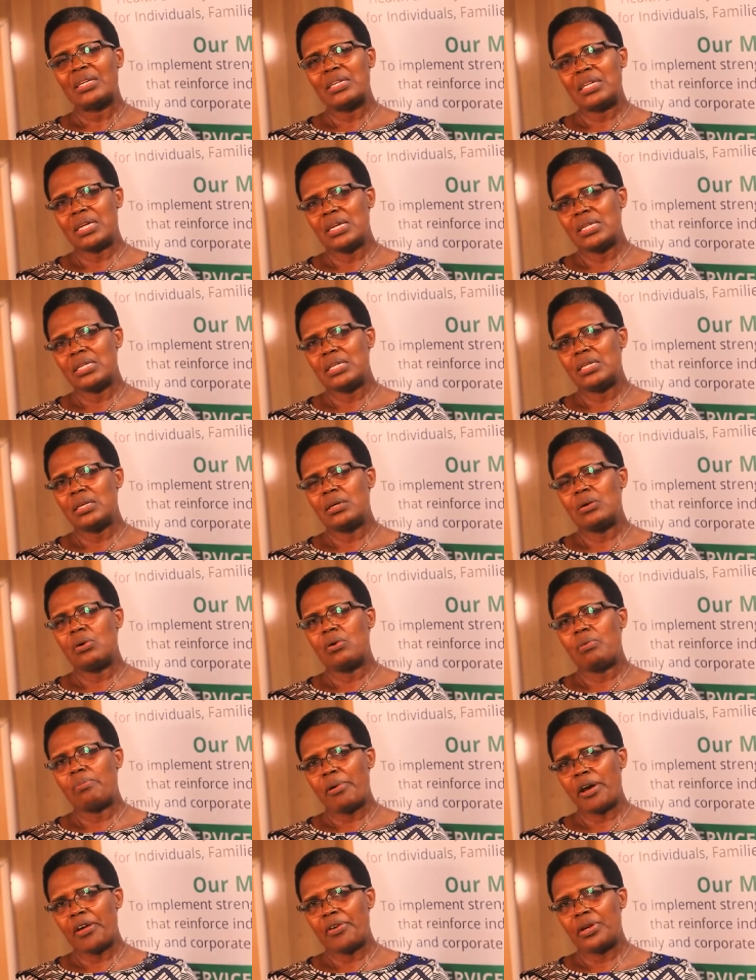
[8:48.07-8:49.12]
dating
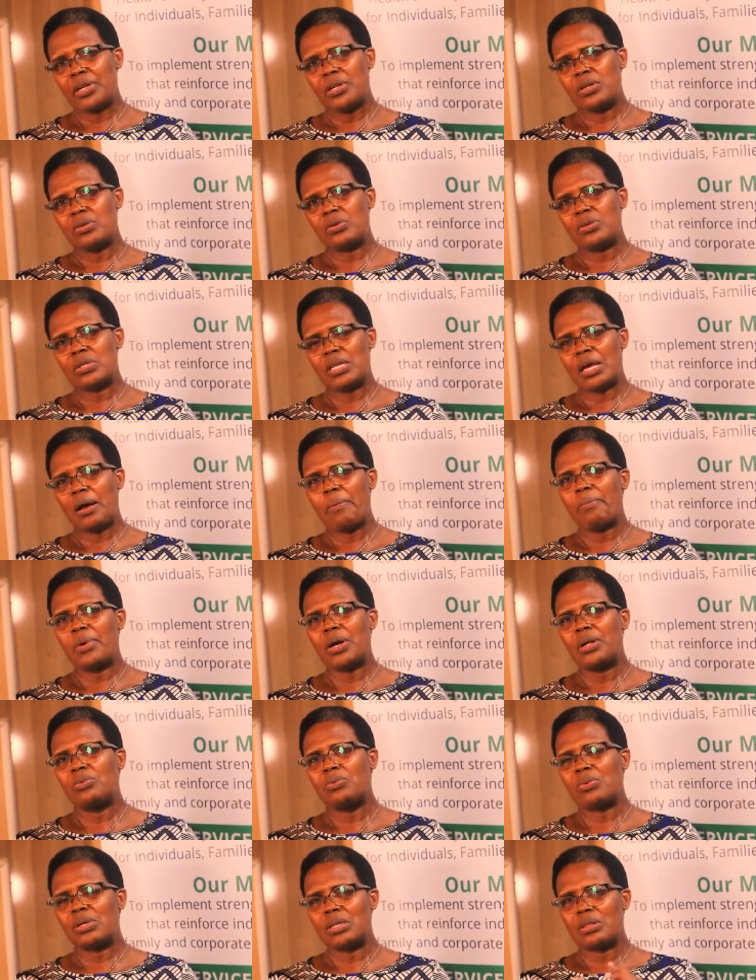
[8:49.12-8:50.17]
or married to
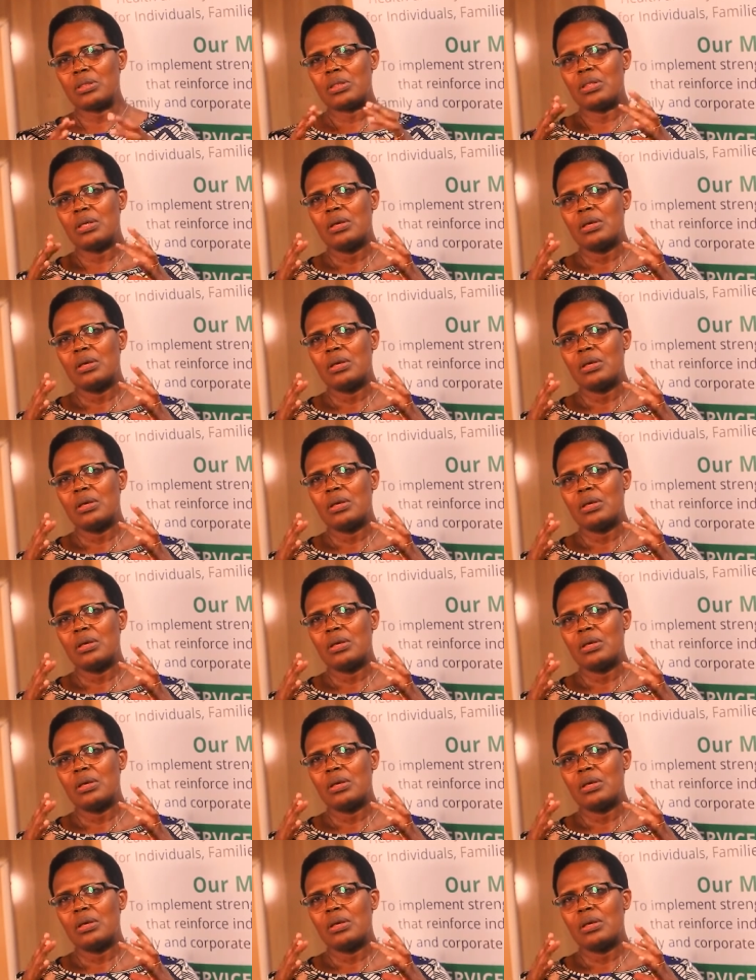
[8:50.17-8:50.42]
someone with